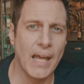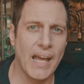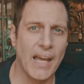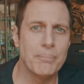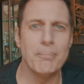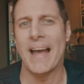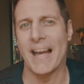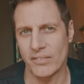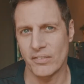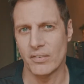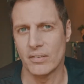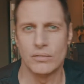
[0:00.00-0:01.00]
and
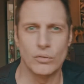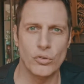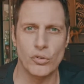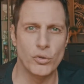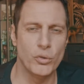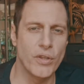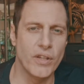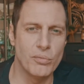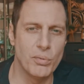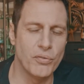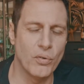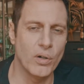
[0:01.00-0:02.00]
mass. Those are two things
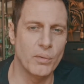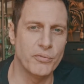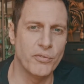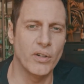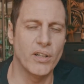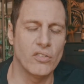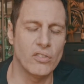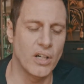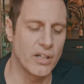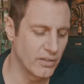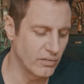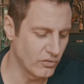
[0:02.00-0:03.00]
before, before I get
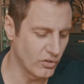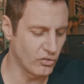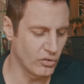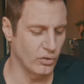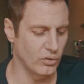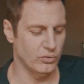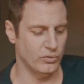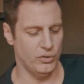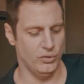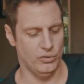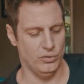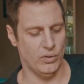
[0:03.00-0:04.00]
started. Just so
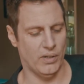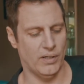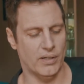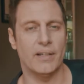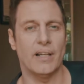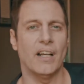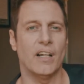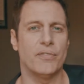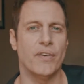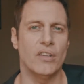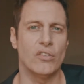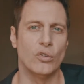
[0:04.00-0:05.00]
to uh,
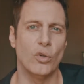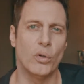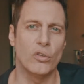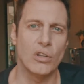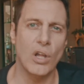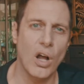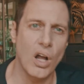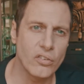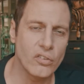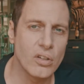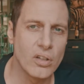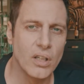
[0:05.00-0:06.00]
clarify so no one's
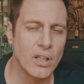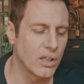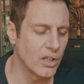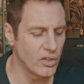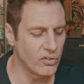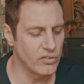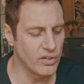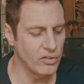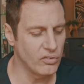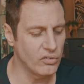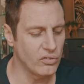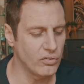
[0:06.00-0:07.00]
lost because
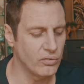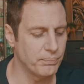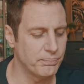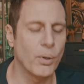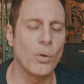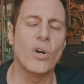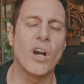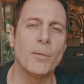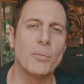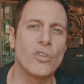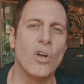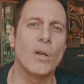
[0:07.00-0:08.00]
this
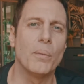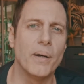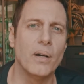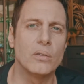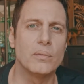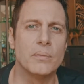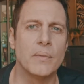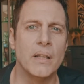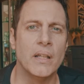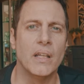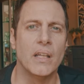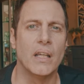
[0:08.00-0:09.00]
program is all about
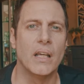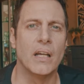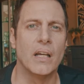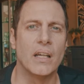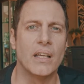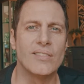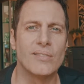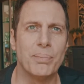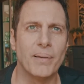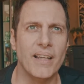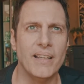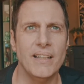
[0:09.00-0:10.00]
uh,
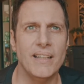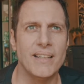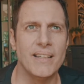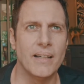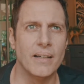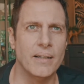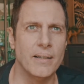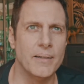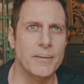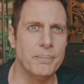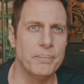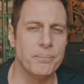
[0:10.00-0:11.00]
explaining,
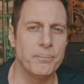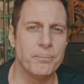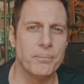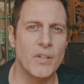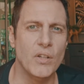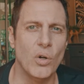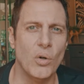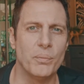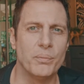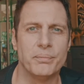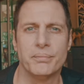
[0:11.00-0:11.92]
um, you know,